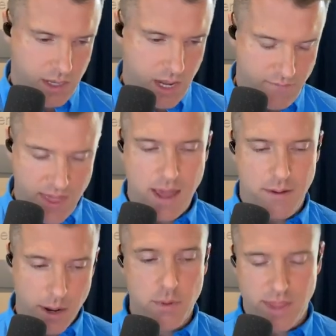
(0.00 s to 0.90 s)
if that
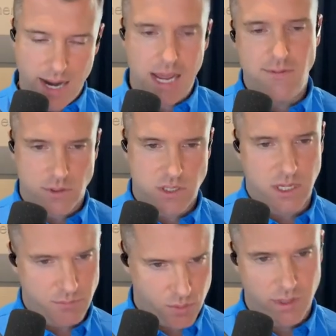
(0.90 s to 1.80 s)
number that I gave you
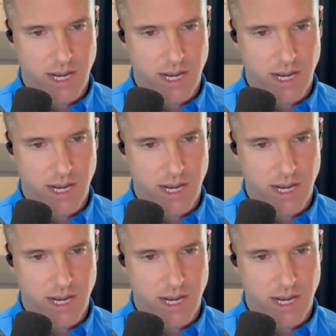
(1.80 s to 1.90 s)
seems really